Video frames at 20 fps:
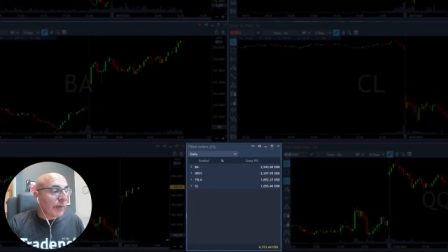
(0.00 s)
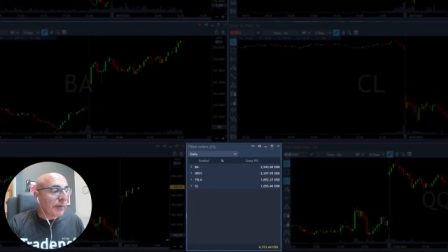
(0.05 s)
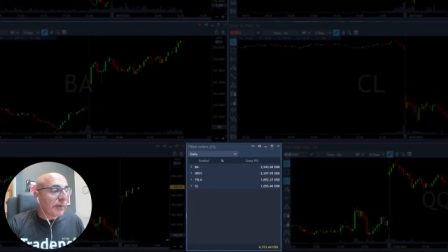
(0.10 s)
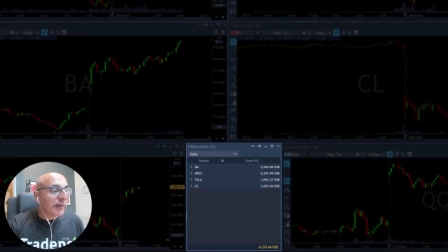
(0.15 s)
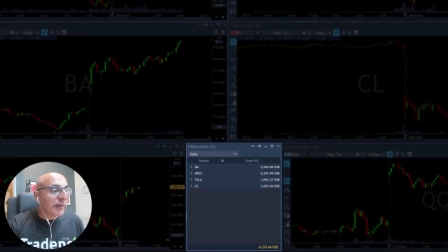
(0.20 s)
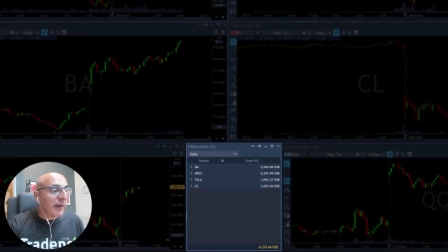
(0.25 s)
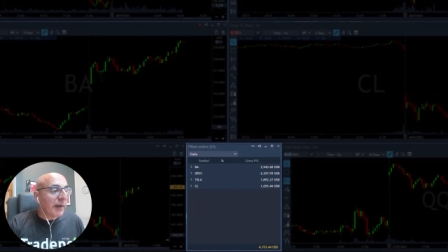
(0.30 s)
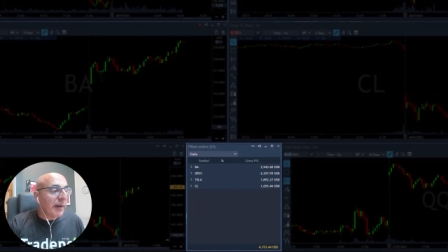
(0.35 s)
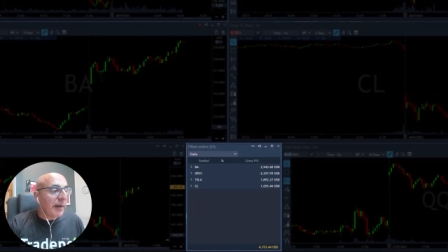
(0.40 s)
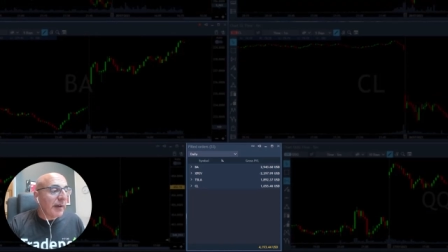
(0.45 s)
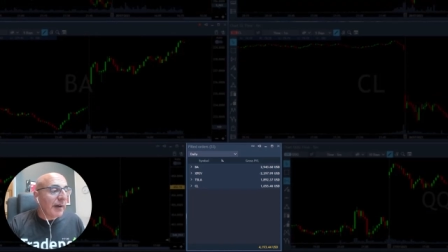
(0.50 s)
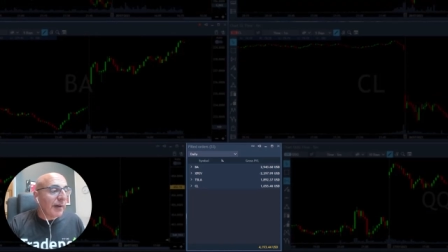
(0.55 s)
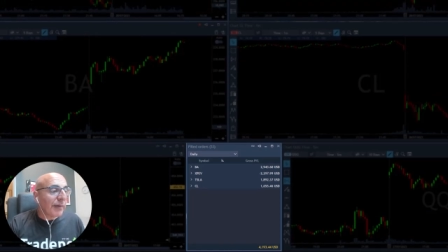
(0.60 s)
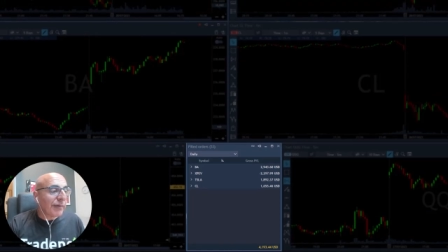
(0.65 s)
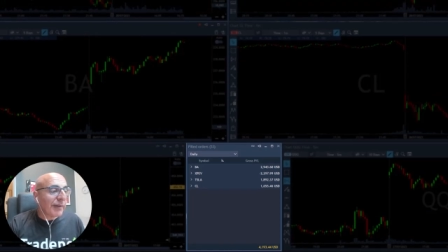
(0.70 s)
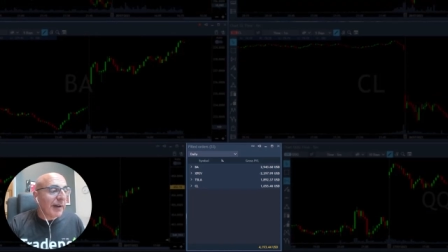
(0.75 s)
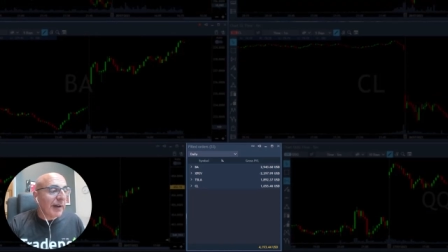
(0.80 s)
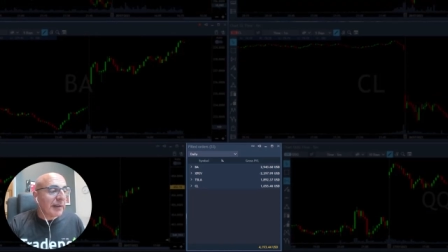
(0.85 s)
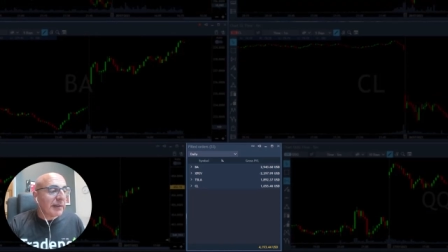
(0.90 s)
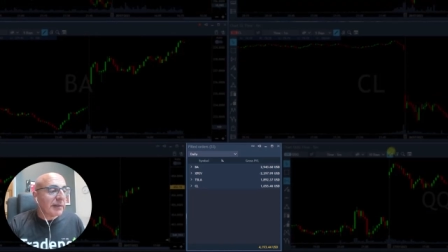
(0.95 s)
see here, I've
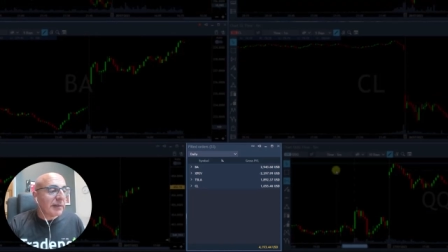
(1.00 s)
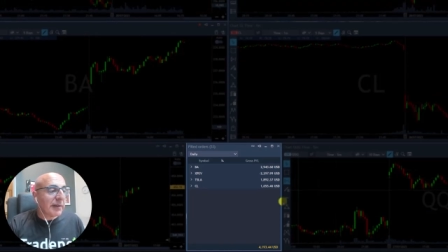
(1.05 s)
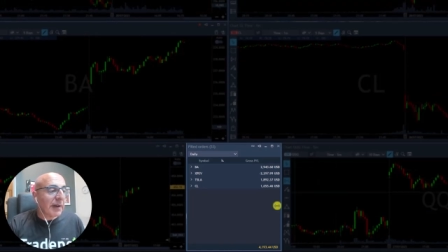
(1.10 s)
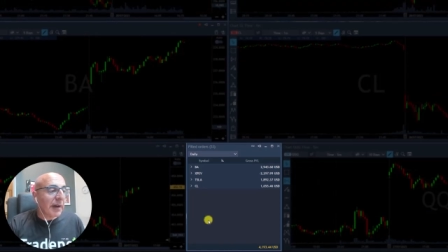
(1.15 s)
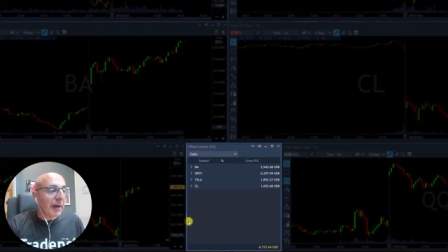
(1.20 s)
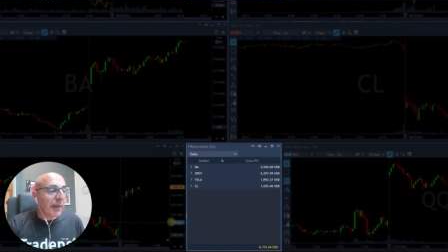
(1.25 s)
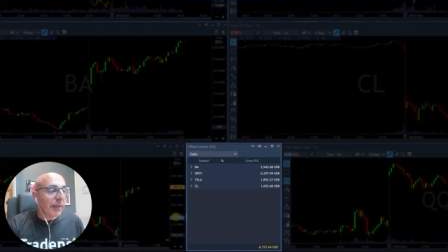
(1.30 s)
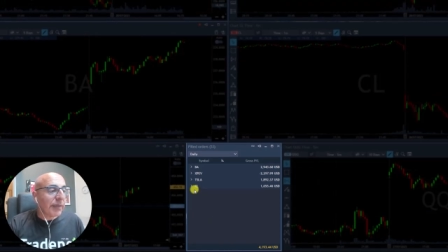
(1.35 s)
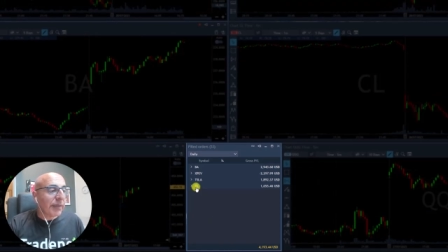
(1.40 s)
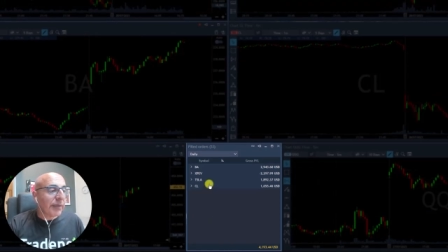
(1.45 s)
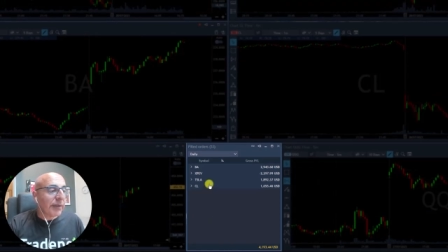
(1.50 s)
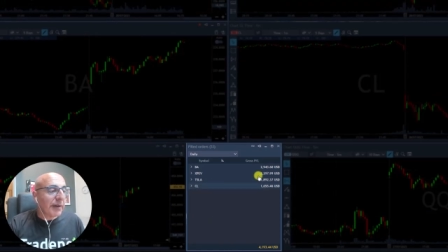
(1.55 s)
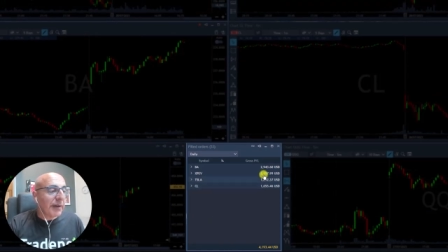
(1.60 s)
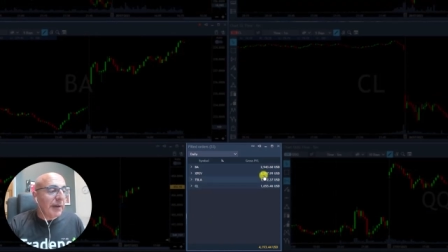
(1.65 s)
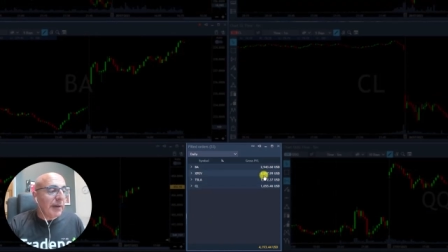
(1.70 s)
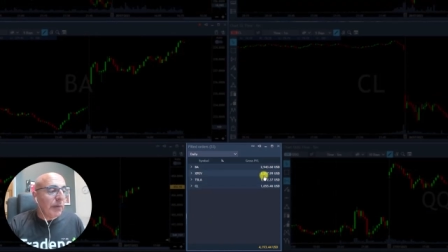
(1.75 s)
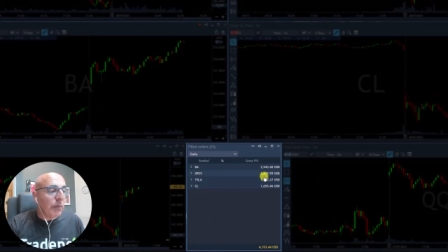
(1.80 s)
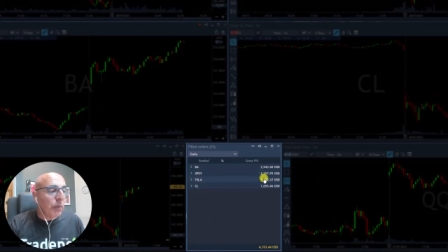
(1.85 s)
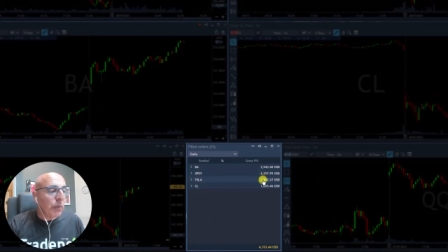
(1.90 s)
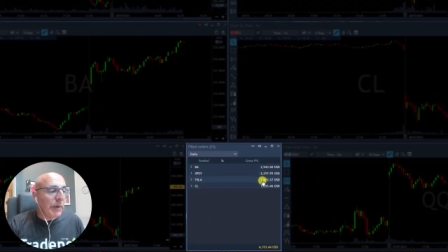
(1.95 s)
got uh,
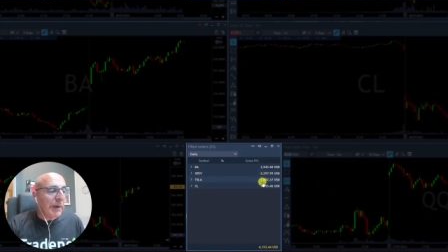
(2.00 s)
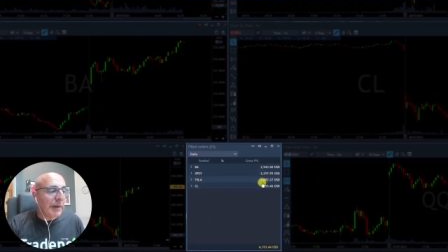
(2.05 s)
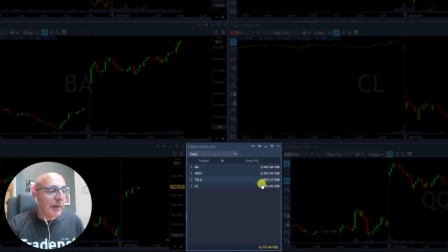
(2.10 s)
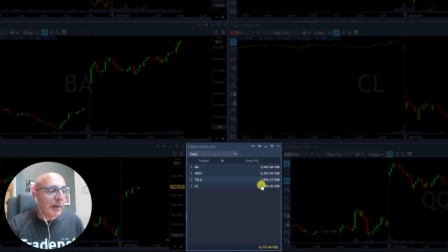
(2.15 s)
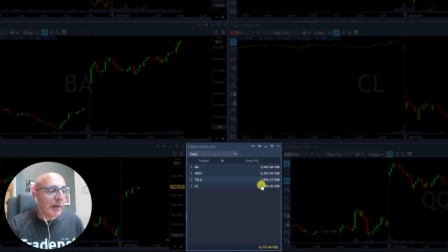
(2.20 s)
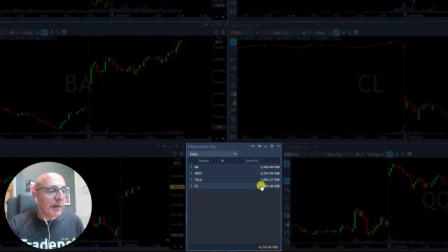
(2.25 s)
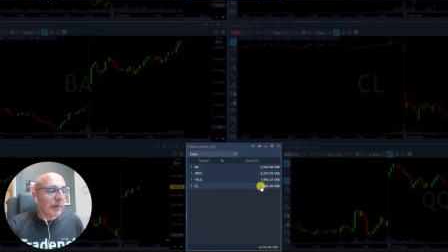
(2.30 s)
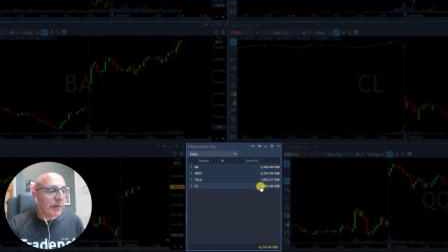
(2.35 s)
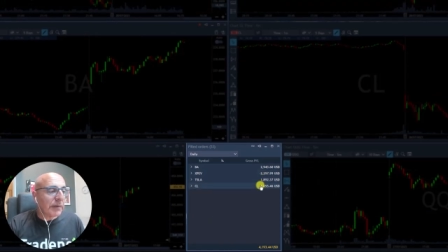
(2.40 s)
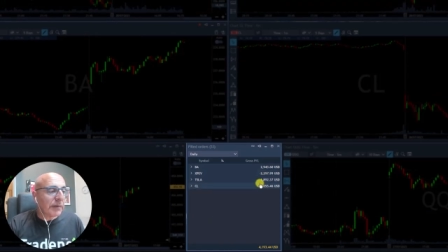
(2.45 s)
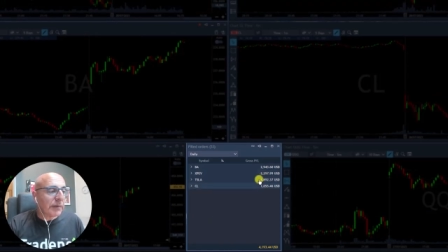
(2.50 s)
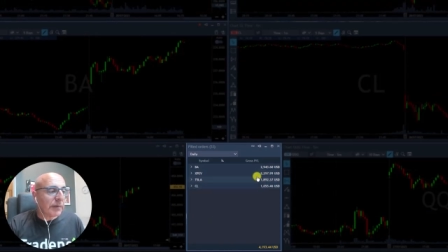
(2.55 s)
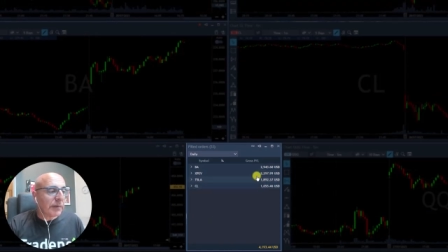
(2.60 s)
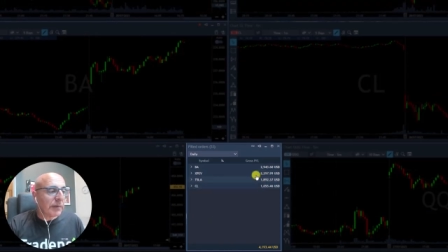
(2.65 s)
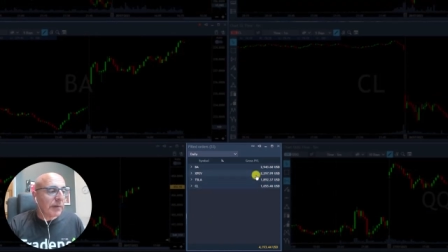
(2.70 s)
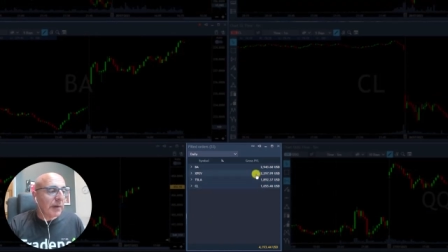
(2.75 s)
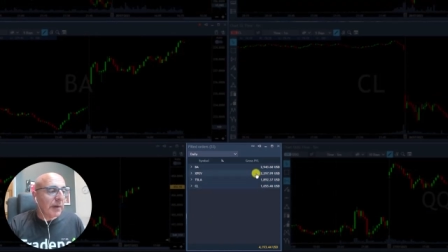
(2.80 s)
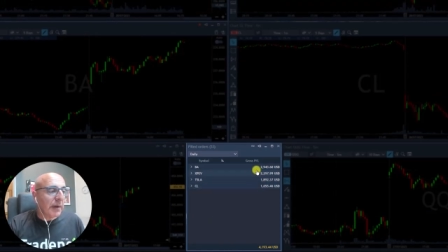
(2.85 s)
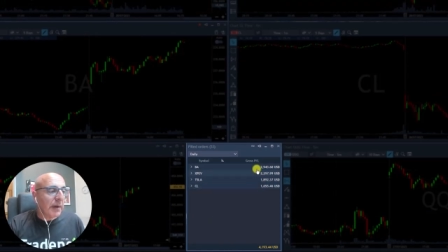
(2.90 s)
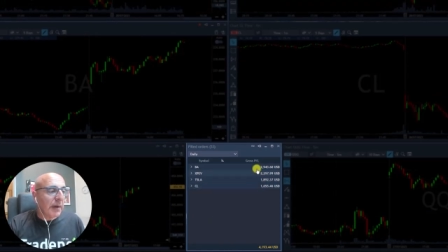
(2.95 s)
three winners
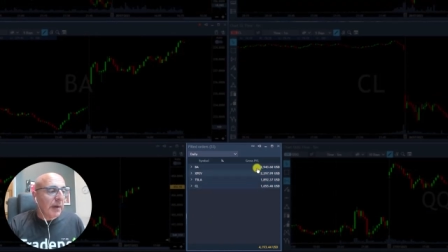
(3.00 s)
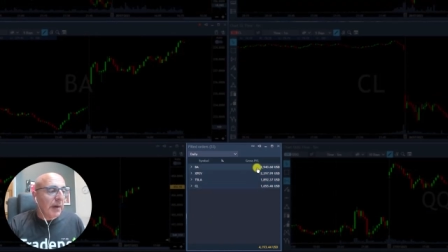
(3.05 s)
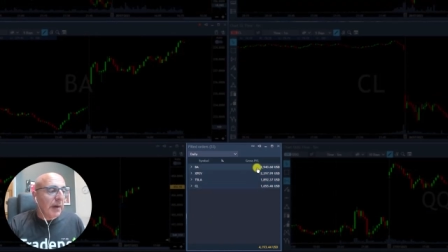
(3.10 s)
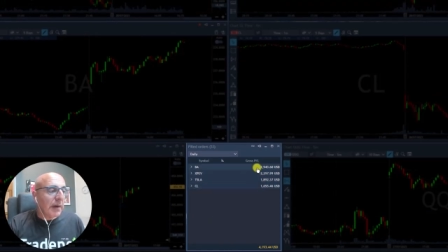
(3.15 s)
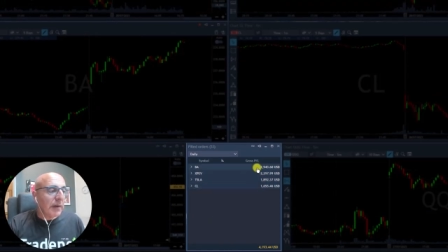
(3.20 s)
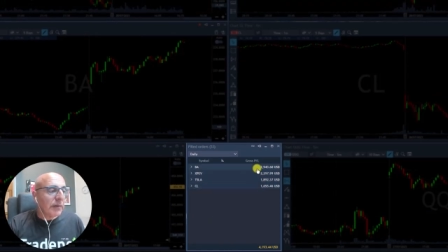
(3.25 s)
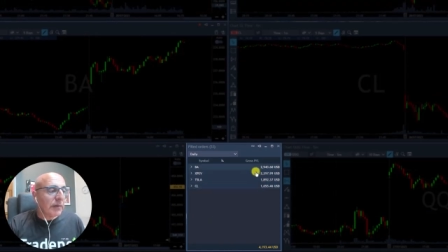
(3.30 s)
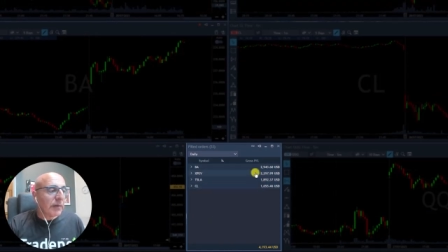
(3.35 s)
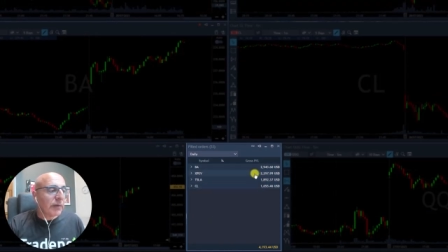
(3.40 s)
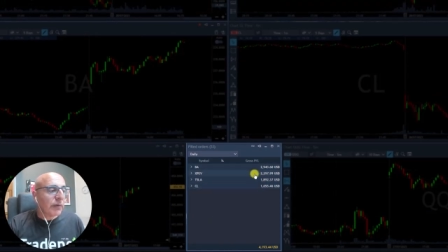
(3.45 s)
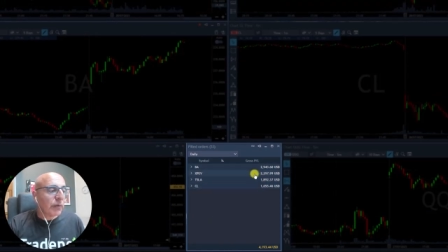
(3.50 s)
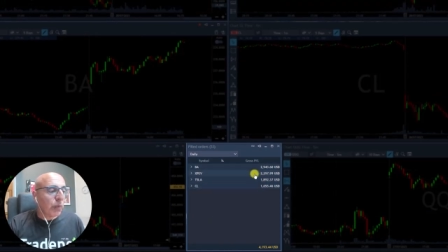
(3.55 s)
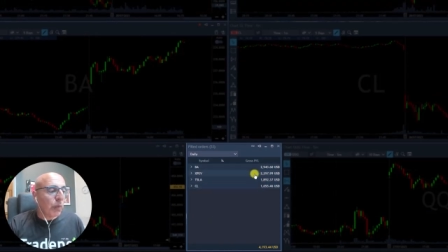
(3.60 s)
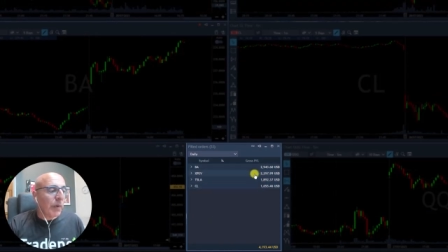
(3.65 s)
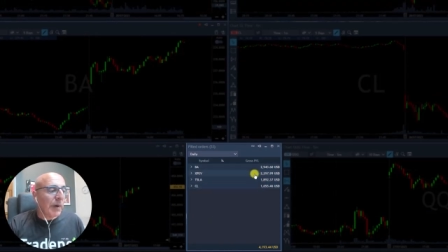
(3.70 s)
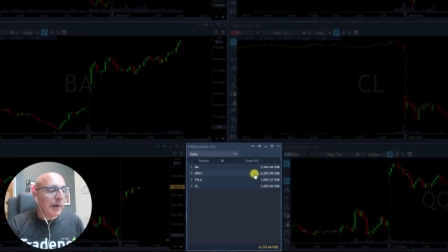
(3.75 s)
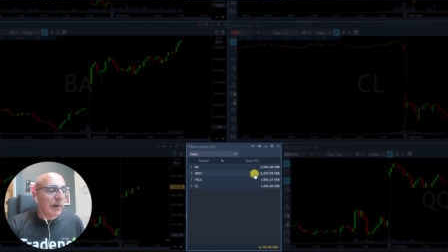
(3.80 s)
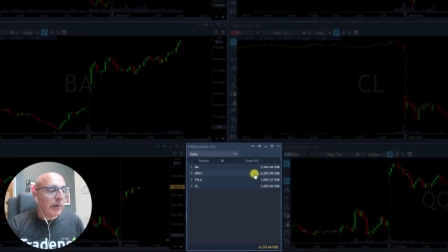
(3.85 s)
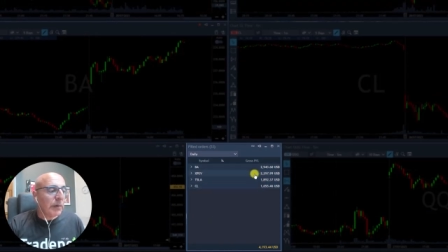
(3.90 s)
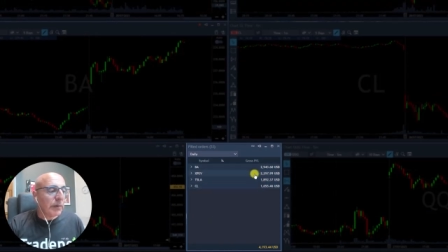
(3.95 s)
and just
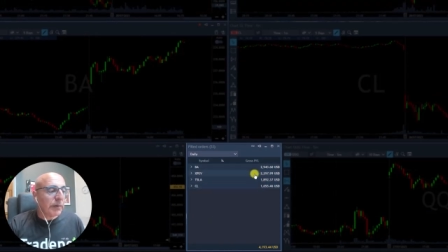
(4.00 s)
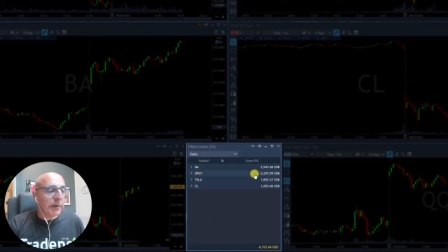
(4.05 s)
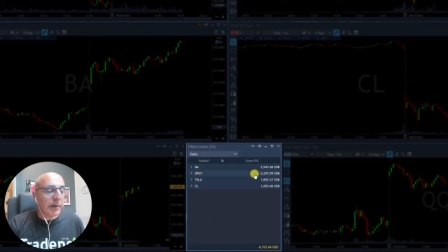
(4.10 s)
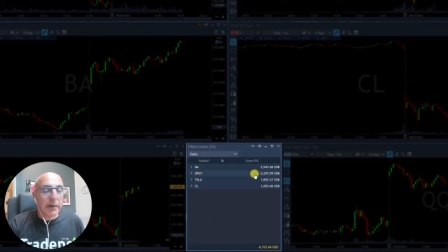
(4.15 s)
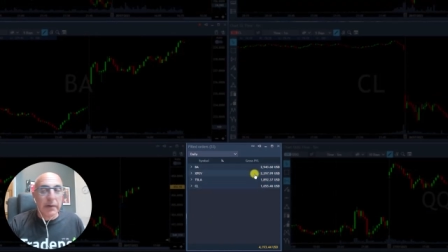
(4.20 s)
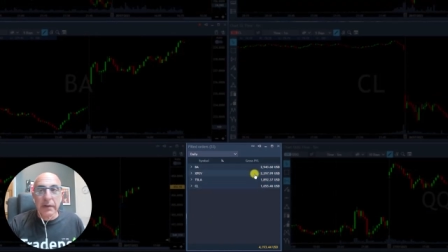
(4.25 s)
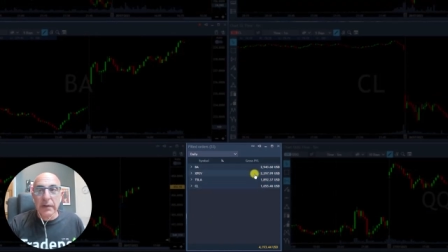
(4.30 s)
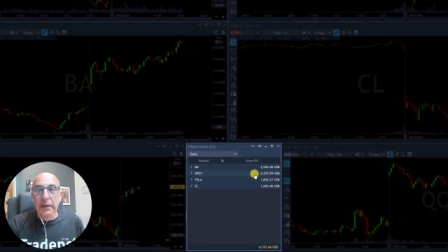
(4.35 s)
one loser.